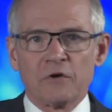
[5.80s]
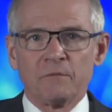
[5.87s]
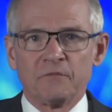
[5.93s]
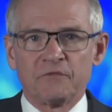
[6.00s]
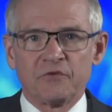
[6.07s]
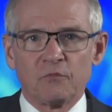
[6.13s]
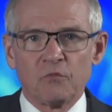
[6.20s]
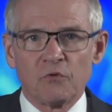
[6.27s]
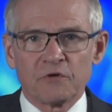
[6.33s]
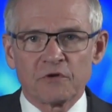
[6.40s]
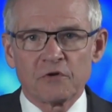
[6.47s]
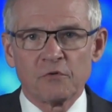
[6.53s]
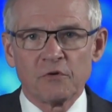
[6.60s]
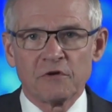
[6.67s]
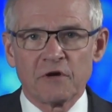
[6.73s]
Welcome to
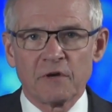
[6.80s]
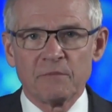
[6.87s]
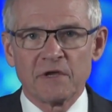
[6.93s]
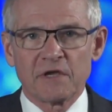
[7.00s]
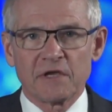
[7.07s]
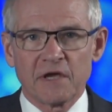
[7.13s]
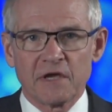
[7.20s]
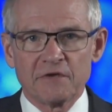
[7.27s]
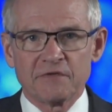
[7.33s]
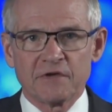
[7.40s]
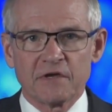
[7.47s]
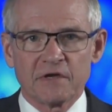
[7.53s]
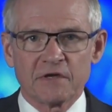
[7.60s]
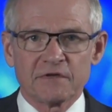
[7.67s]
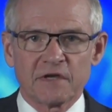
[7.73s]
Watercooler. I'm Nick
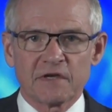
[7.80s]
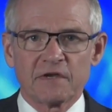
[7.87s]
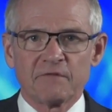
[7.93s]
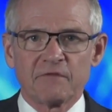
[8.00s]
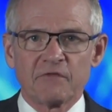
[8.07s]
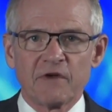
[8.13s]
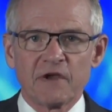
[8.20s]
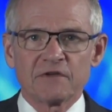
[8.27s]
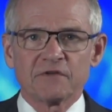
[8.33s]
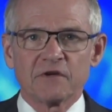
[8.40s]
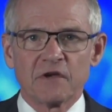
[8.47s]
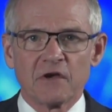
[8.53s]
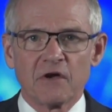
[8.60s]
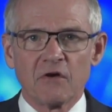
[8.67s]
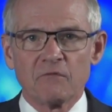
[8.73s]
Cater, Executive
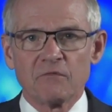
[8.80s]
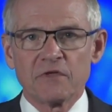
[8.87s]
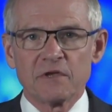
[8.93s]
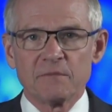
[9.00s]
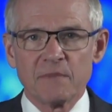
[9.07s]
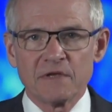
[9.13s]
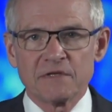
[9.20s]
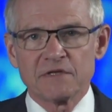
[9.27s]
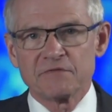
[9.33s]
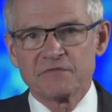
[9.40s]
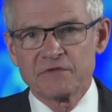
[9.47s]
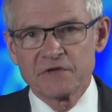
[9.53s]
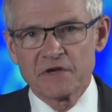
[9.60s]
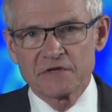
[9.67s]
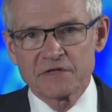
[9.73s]
Director of the
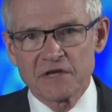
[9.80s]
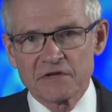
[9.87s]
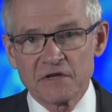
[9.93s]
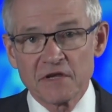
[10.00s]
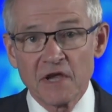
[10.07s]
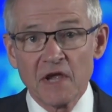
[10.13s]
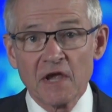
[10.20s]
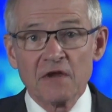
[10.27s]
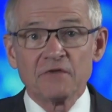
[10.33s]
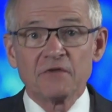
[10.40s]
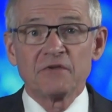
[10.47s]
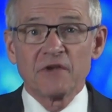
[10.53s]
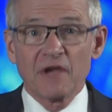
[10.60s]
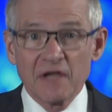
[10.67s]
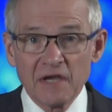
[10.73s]
Menzies Research Centre.
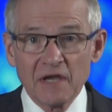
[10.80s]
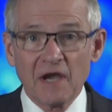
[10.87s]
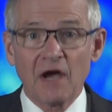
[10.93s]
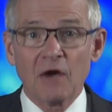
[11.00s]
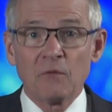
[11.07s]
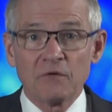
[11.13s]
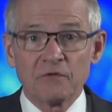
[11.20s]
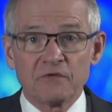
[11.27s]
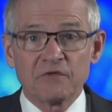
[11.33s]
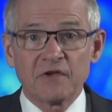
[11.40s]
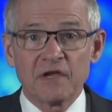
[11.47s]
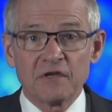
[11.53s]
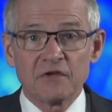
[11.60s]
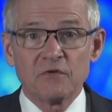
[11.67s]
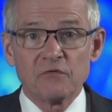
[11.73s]
Today I want
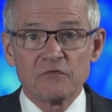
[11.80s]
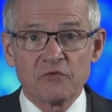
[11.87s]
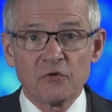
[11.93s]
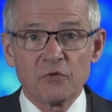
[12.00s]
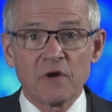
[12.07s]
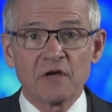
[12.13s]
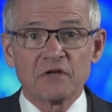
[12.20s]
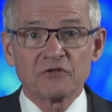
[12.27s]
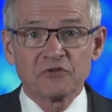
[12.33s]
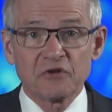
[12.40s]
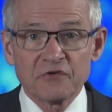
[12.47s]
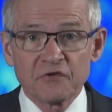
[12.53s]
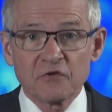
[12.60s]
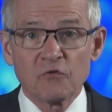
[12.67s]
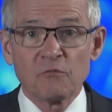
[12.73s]
to take you through a
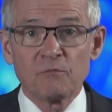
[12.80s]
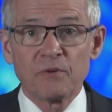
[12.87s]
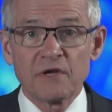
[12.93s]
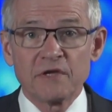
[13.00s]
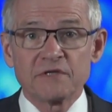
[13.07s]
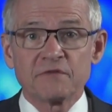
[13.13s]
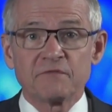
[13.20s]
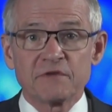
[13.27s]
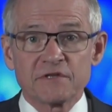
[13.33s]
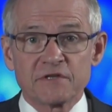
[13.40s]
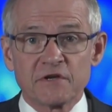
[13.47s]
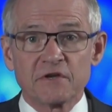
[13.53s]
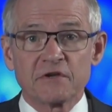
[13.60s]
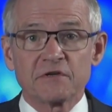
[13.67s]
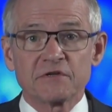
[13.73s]
critical piece of
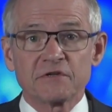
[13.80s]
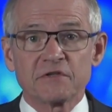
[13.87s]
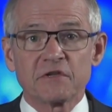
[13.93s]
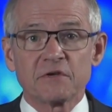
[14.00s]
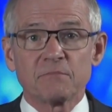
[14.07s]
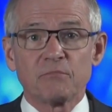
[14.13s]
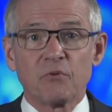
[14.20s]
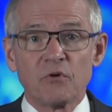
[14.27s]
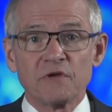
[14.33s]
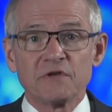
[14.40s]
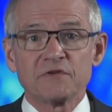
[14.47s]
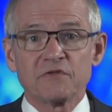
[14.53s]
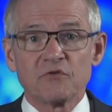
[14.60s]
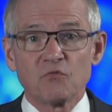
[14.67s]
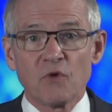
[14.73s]
research that
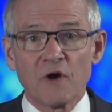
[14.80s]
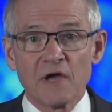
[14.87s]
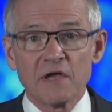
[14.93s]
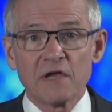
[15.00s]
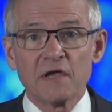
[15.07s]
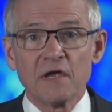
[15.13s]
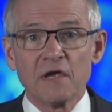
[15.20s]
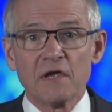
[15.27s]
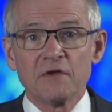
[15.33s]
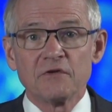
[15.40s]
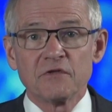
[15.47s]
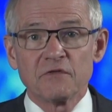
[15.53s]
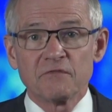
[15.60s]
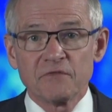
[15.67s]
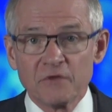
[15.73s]
points the way
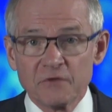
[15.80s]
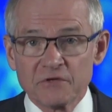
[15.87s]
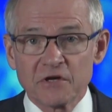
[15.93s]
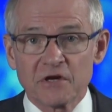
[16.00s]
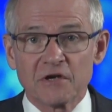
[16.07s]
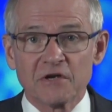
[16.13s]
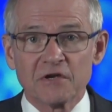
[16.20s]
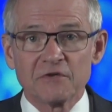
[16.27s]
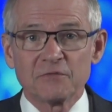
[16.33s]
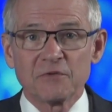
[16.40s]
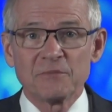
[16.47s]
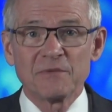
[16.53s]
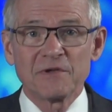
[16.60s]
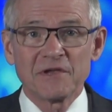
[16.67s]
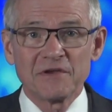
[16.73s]
to the future
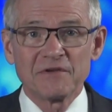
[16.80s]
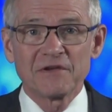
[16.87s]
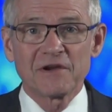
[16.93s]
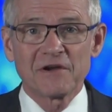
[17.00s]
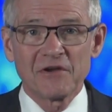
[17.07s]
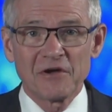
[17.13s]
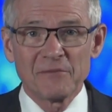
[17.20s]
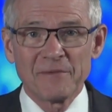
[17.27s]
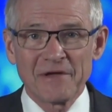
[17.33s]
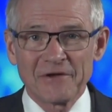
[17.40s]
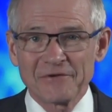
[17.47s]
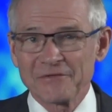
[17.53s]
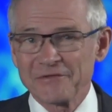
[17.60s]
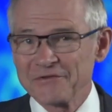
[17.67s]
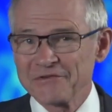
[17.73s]
as we begin to
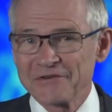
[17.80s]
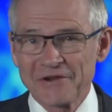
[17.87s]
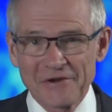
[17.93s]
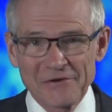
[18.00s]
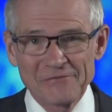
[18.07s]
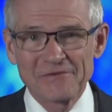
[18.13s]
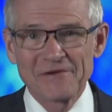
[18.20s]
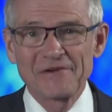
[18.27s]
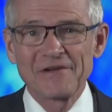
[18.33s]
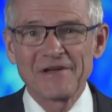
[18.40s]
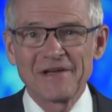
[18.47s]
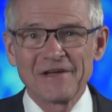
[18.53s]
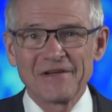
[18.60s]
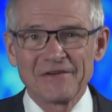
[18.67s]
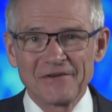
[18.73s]
climb out of this
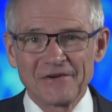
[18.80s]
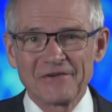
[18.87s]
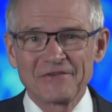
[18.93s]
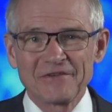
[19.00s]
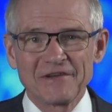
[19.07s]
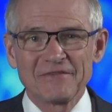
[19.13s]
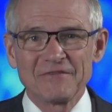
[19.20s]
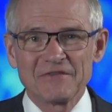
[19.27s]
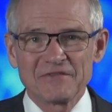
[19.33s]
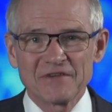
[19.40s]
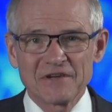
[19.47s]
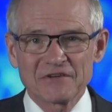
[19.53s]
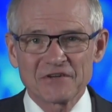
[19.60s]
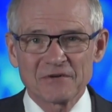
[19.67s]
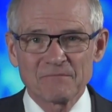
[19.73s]
COVID-19
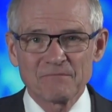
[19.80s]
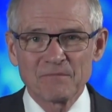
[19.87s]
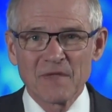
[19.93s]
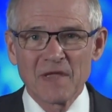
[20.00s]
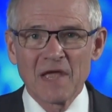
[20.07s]
recession.